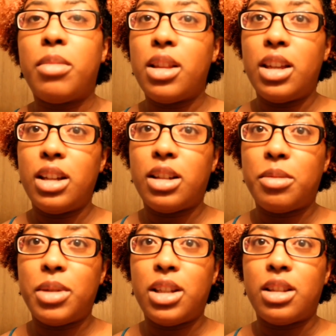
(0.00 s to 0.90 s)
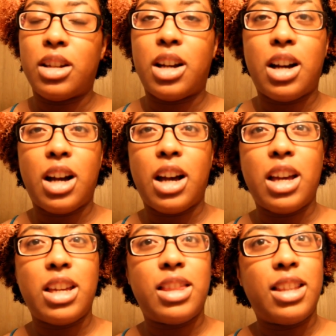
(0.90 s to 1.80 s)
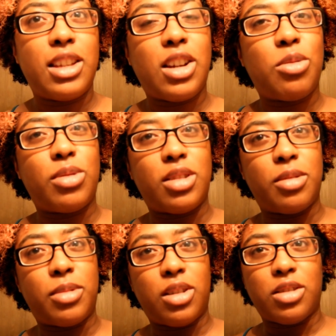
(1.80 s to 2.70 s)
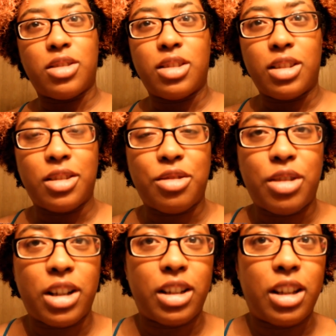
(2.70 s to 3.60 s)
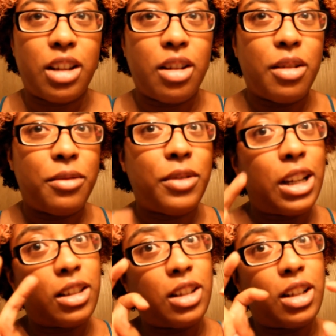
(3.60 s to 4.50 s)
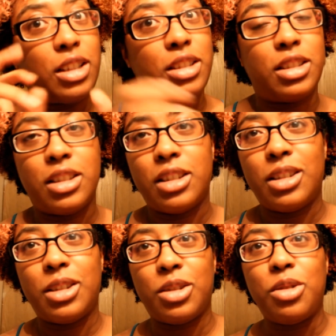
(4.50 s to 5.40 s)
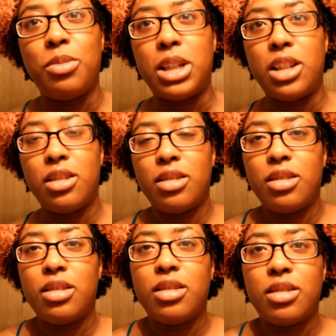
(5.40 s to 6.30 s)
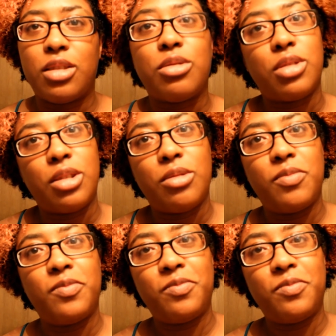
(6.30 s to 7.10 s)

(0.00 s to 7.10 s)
by that I mean, I think I was subconsciously attracting fat guys to me years ago.